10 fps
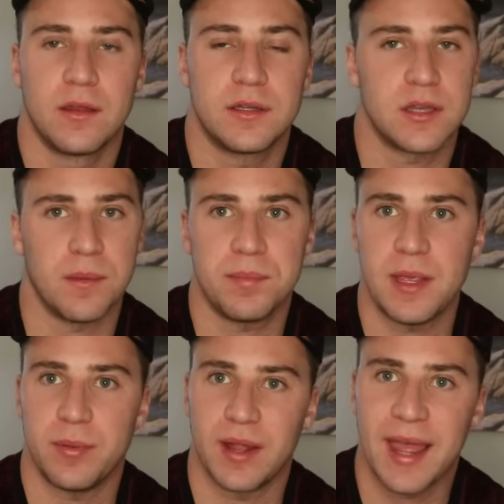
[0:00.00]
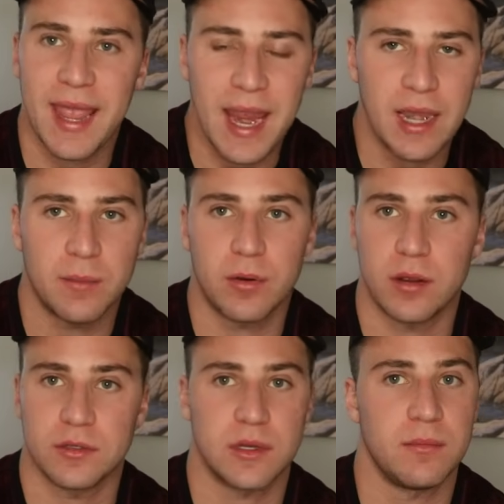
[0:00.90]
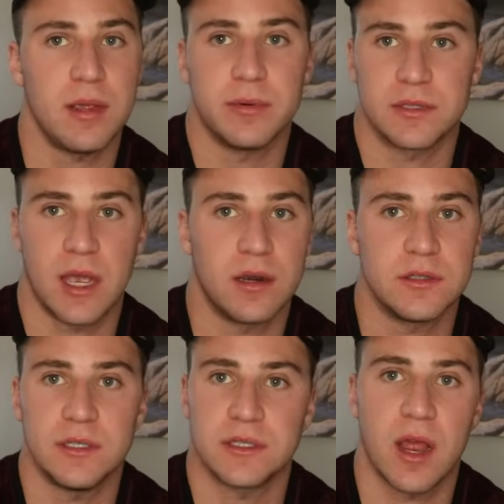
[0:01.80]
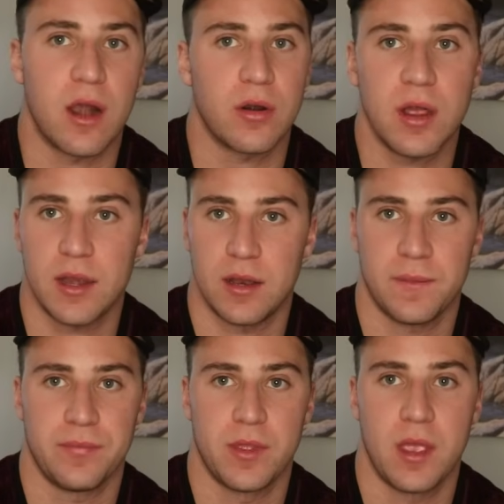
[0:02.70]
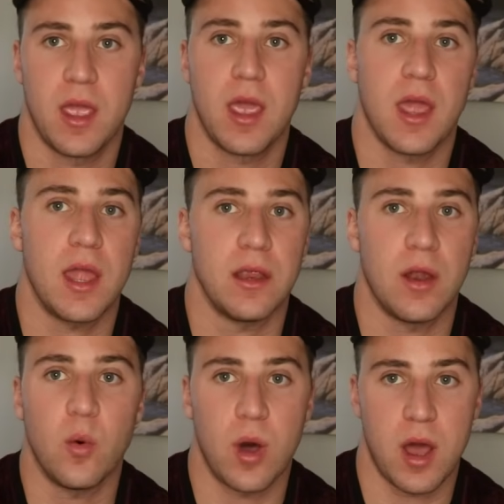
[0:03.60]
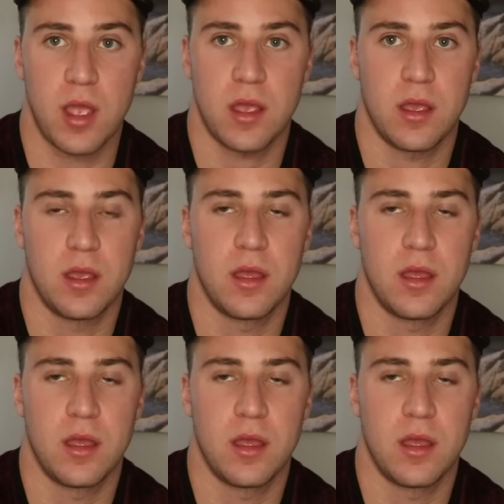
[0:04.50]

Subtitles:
Some people hate it, bro. Some people's energy is not right. And you know why?